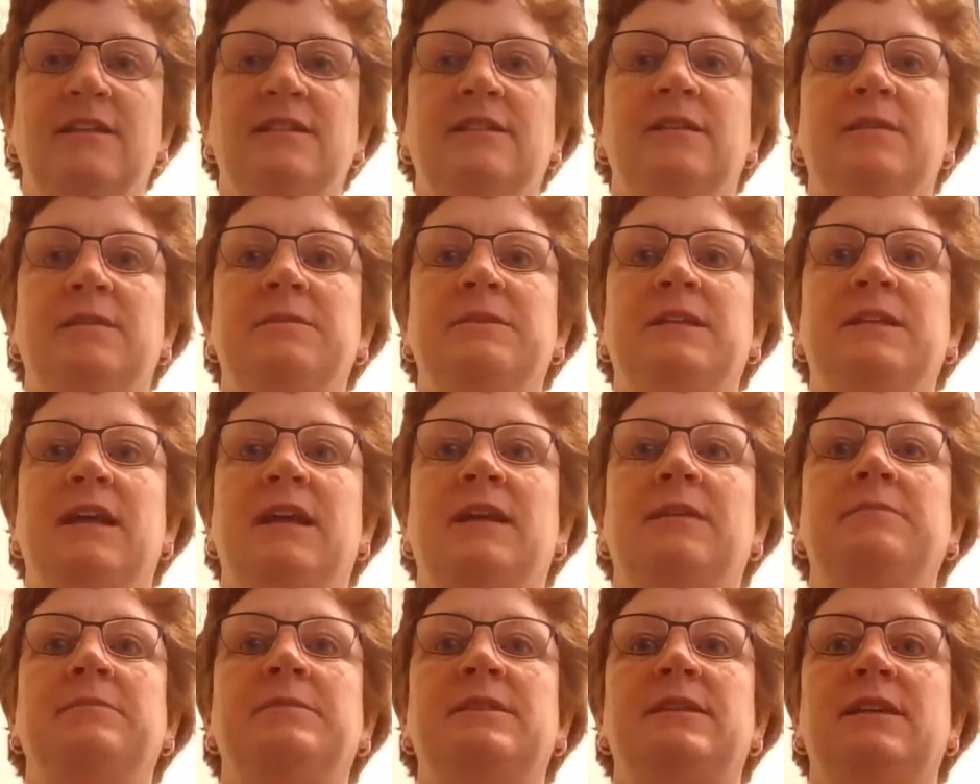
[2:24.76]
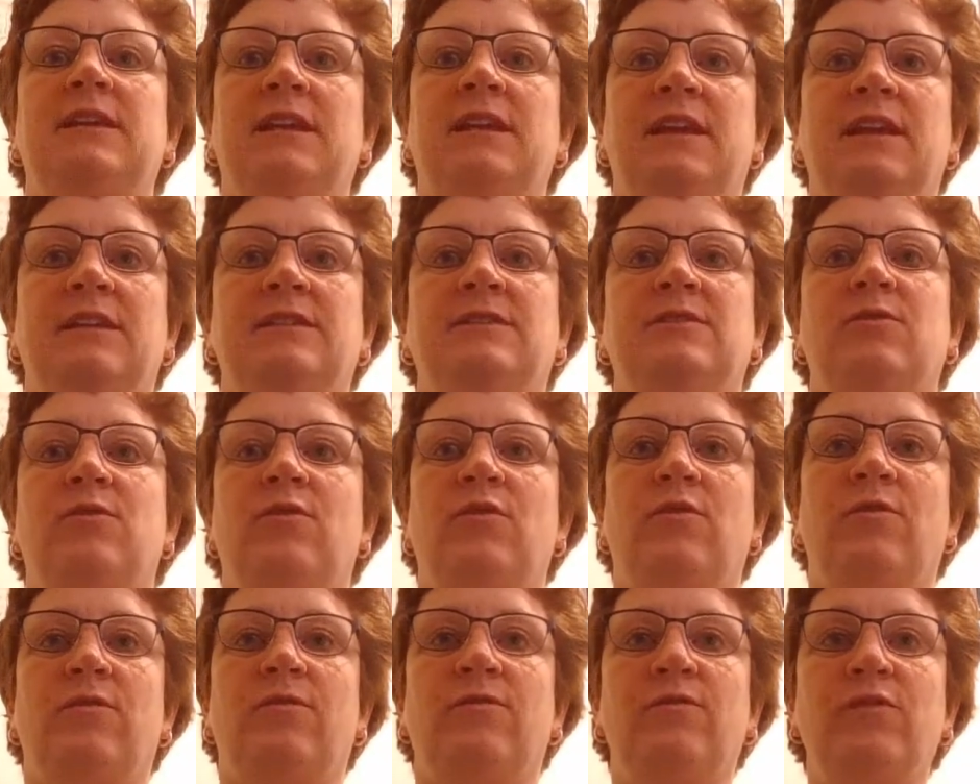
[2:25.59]
sometimes it gets
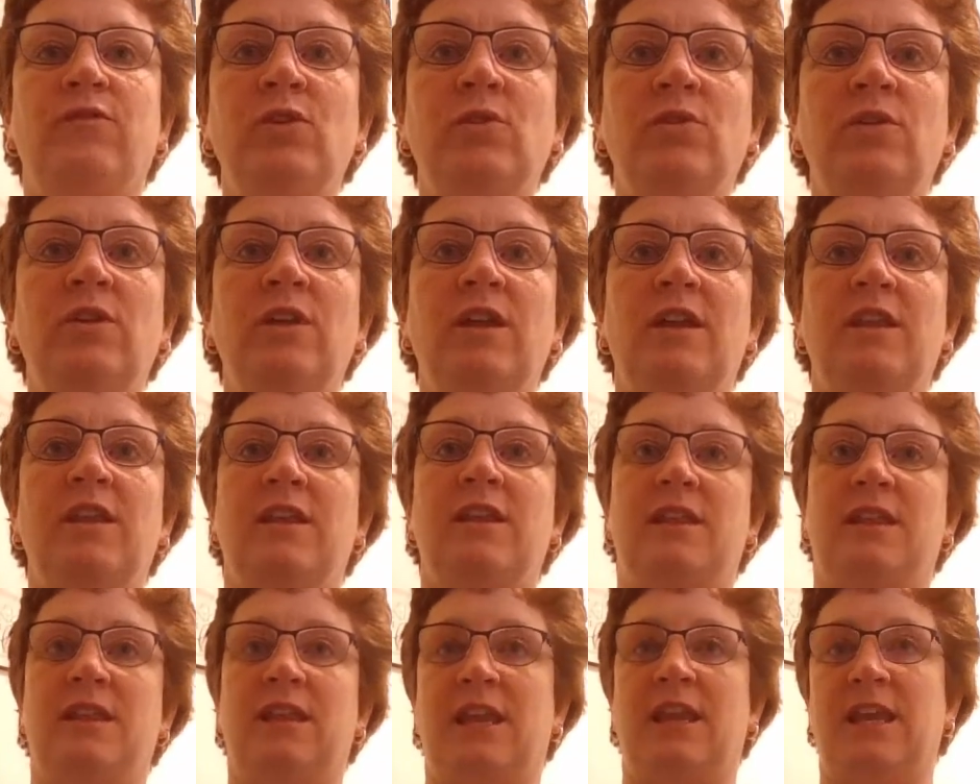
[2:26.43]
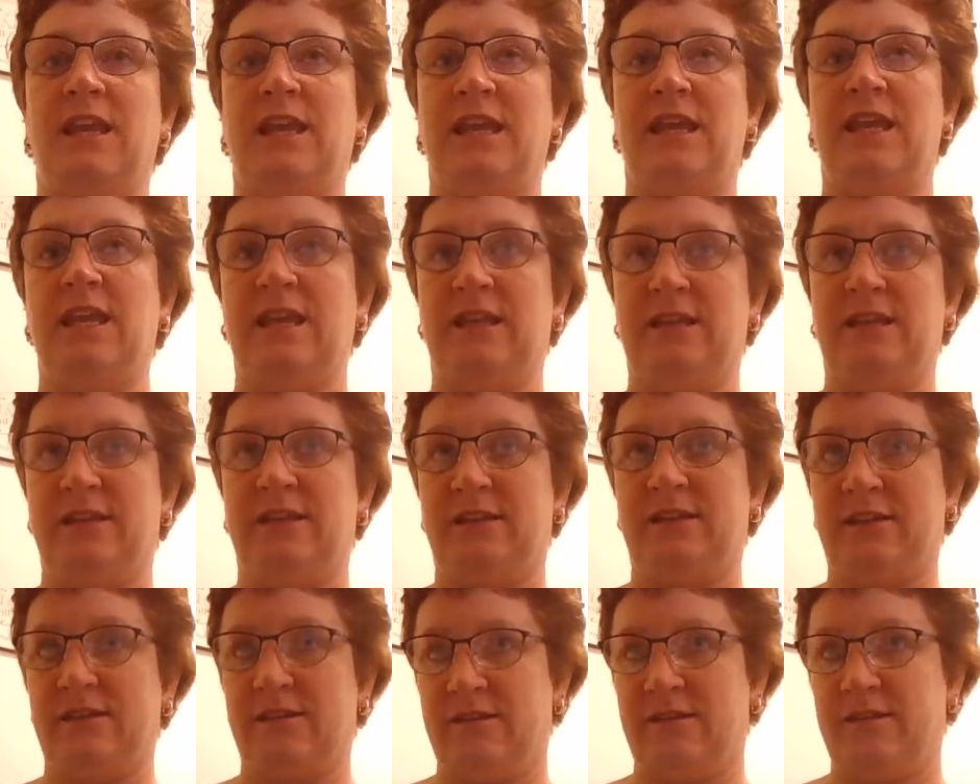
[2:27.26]
on their food and then they
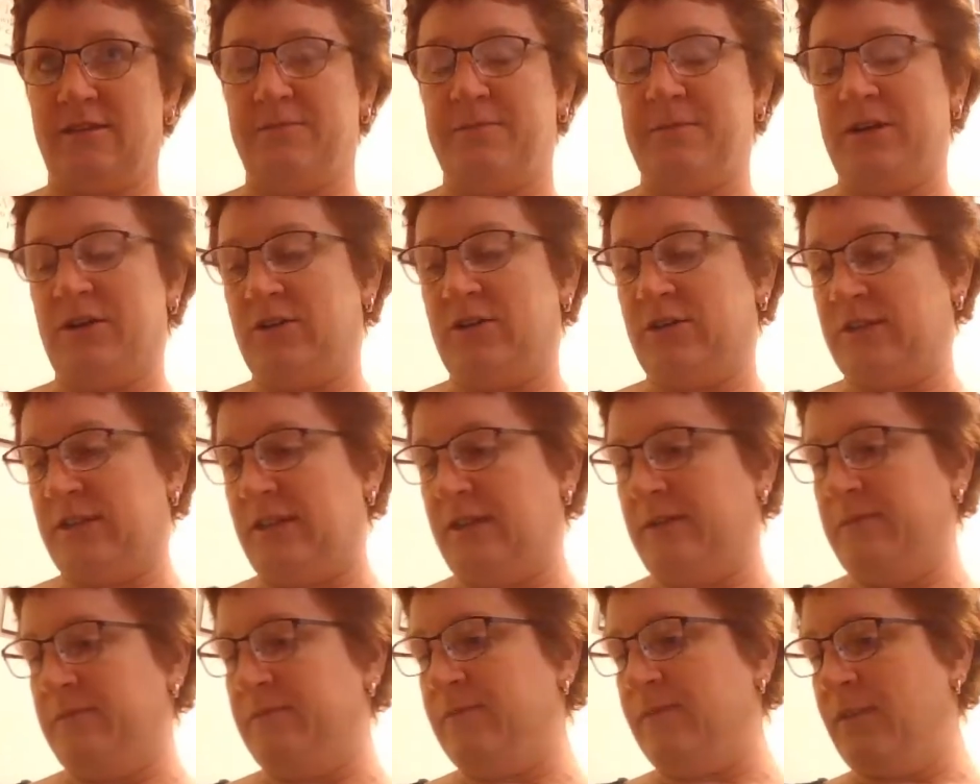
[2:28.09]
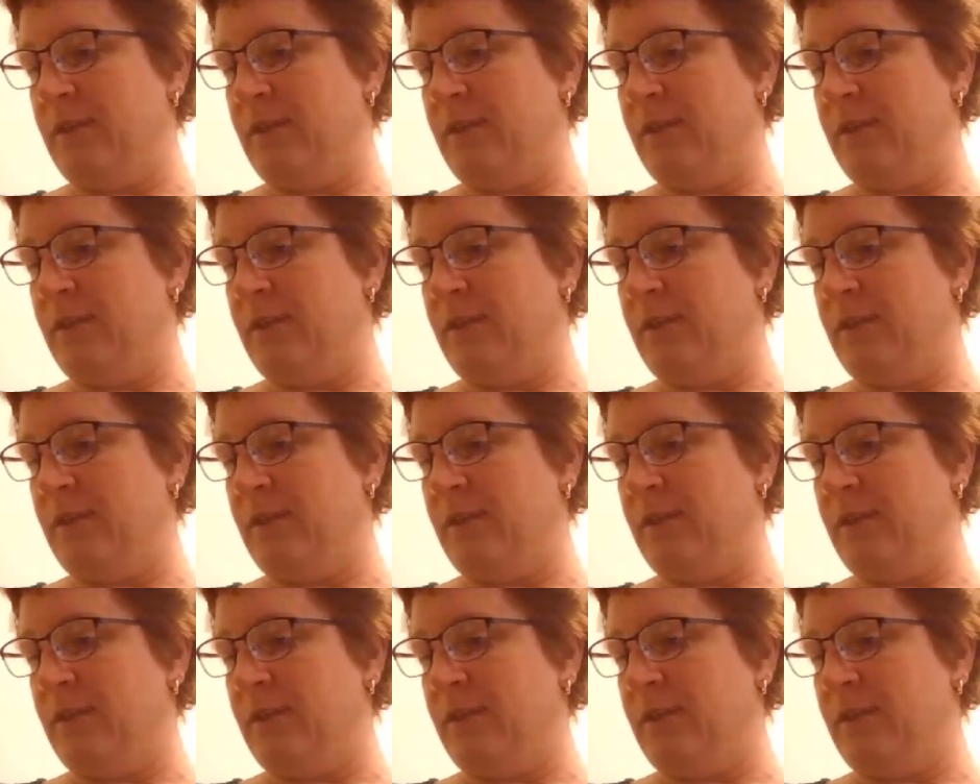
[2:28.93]
eat the parasite.